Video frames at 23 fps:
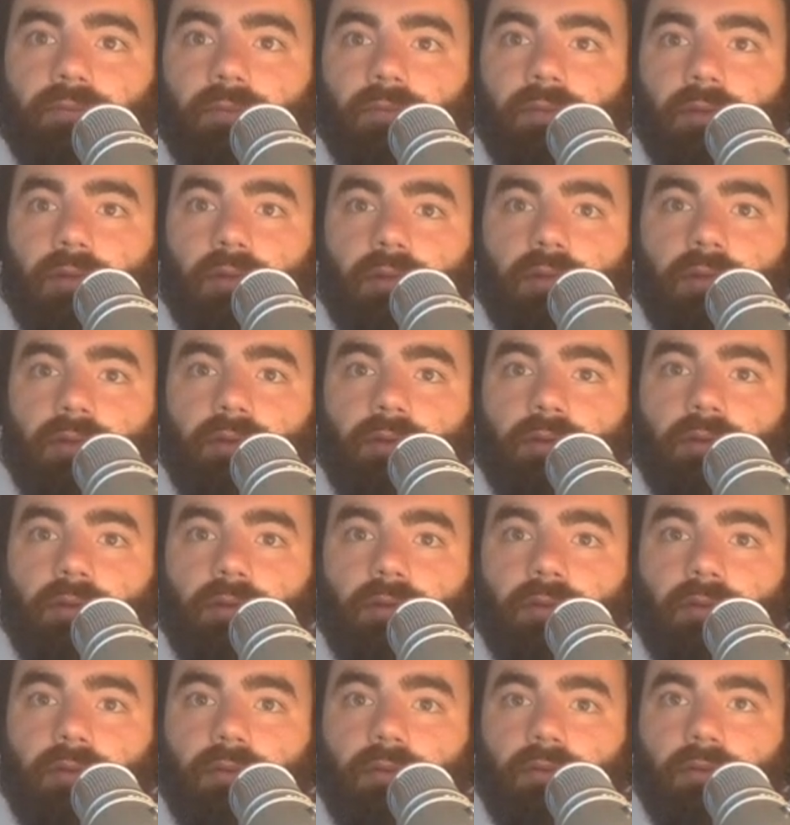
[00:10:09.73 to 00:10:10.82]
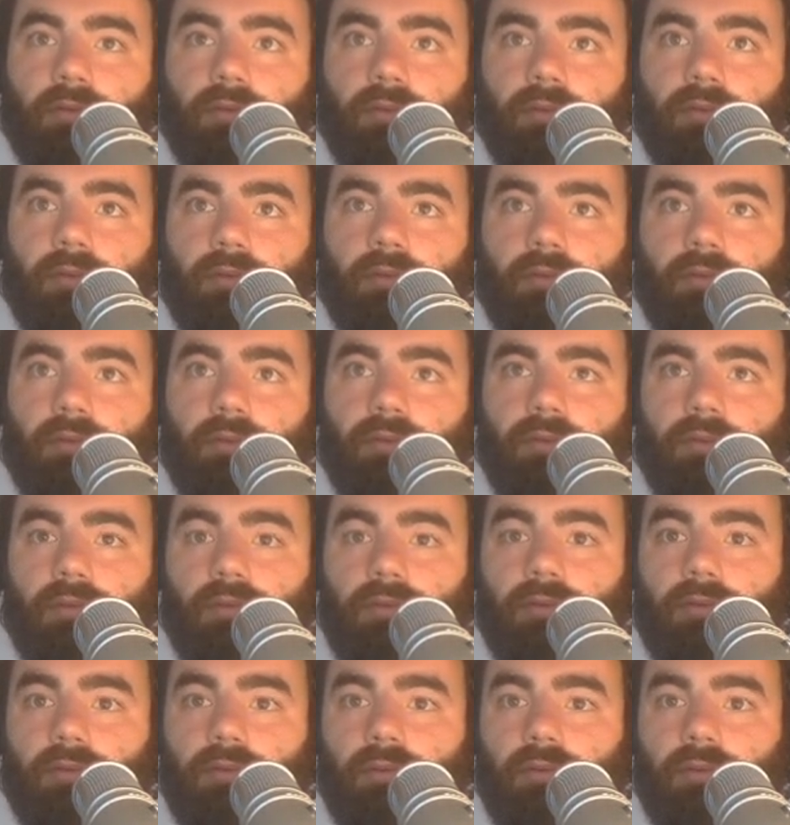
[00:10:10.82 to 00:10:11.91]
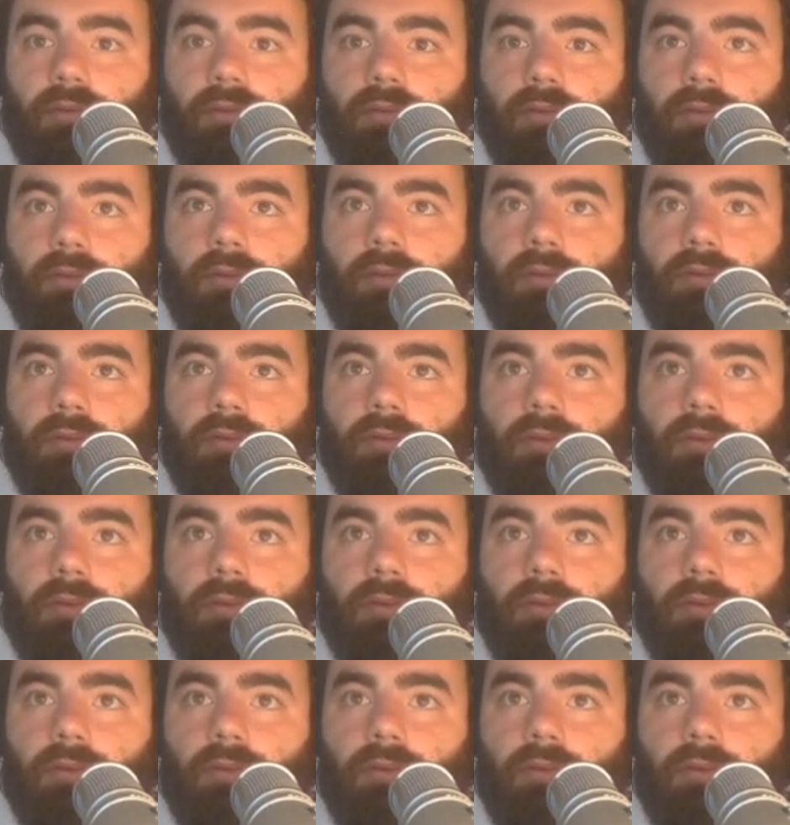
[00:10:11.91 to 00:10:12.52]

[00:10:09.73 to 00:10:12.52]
Nobody speaks.